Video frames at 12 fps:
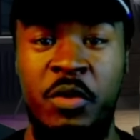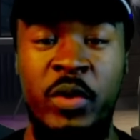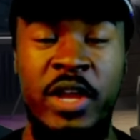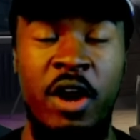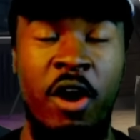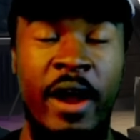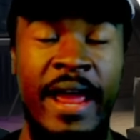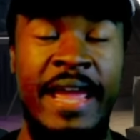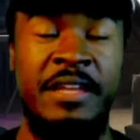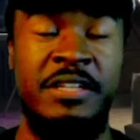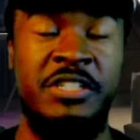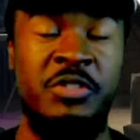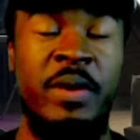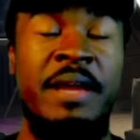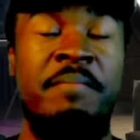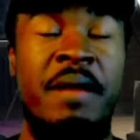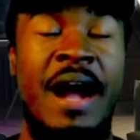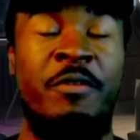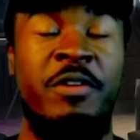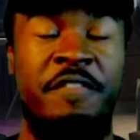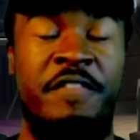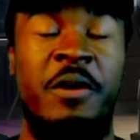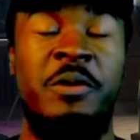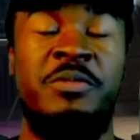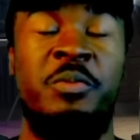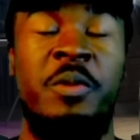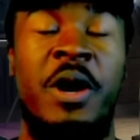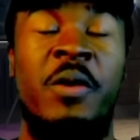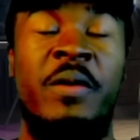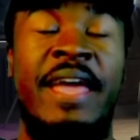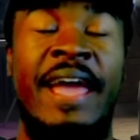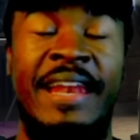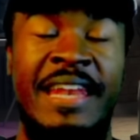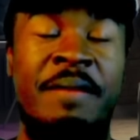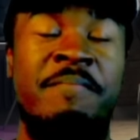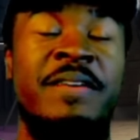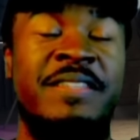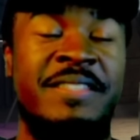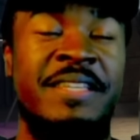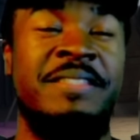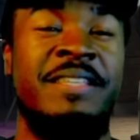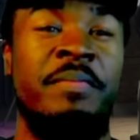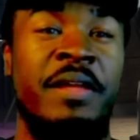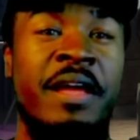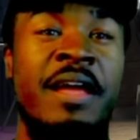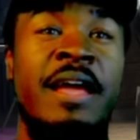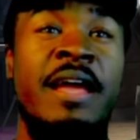We are a straight mockery, folks. Okay, let me see something.